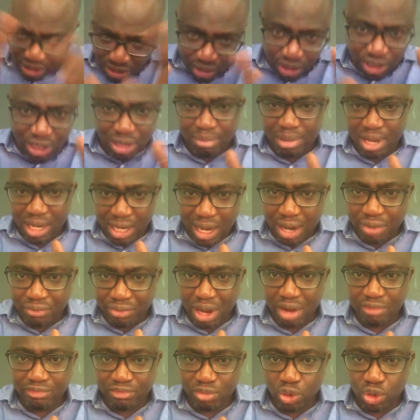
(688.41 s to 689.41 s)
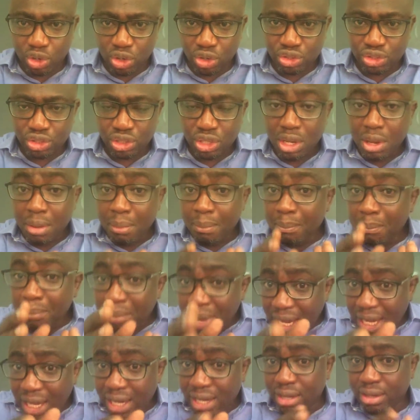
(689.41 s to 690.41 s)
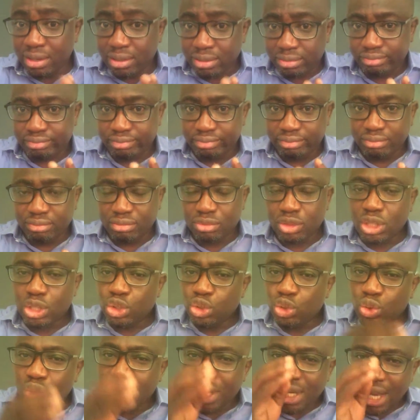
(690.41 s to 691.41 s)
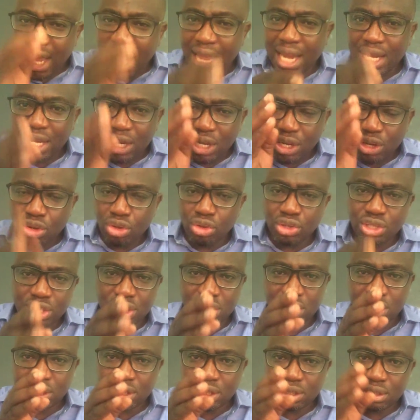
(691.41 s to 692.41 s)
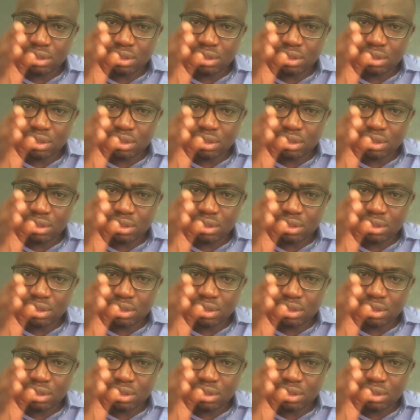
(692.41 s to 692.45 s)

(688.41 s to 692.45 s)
These are my career focus. Meaning, you cannot